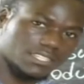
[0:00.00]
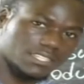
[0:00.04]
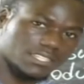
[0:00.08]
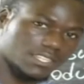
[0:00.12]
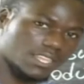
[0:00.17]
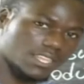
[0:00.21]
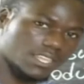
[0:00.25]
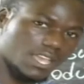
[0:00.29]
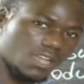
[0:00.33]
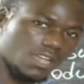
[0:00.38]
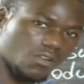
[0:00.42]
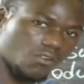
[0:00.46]

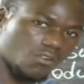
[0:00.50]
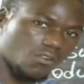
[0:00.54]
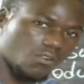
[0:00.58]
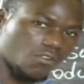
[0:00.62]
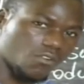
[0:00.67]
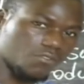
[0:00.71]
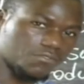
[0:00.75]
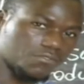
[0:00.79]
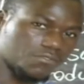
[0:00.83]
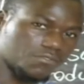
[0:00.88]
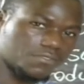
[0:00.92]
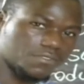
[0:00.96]
there
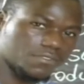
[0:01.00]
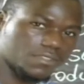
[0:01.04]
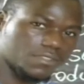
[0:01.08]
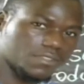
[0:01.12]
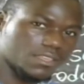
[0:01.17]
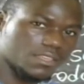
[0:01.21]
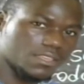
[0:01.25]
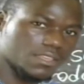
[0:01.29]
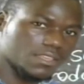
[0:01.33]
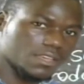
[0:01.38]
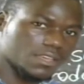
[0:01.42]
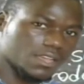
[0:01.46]
of
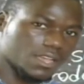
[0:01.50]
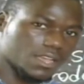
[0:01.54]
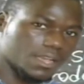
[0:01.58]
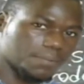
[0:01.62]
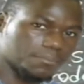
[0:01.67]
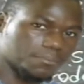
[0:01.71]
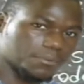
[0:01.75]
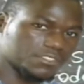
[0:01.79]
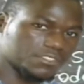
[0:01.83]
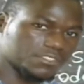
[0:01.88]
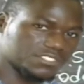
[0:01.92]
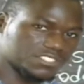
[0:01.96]

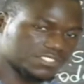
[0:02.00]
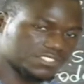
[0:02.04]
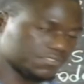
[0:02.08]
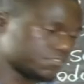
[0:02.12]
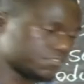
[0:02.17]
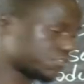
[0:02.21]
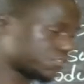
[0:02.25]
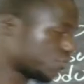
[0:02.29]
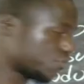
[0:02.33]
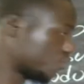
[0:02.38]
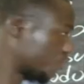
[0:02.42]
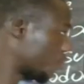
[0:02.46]
positive
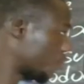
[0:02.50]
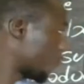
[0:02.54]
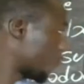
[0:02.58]
2.